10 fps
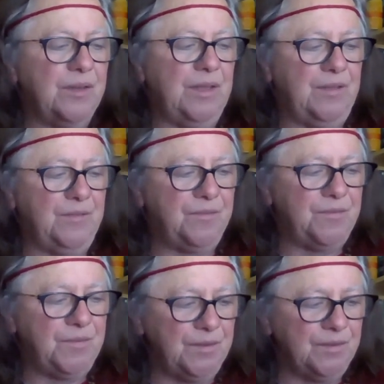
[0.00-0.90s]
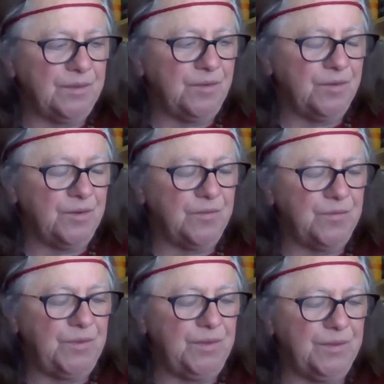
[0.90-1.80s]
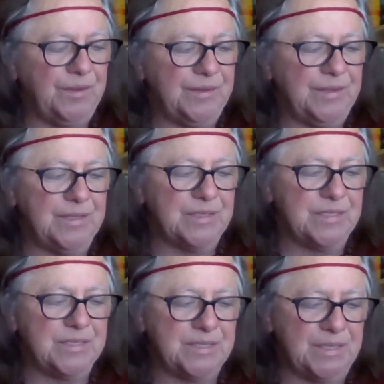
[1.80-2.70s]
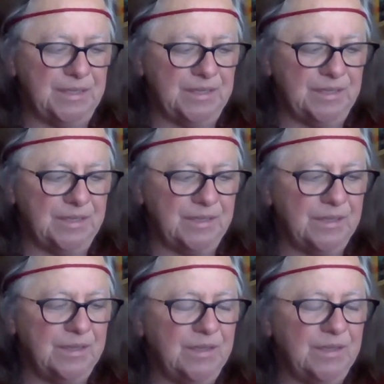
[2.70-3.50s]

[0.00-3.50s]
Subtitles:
a feeling, or a feeling that is psychic?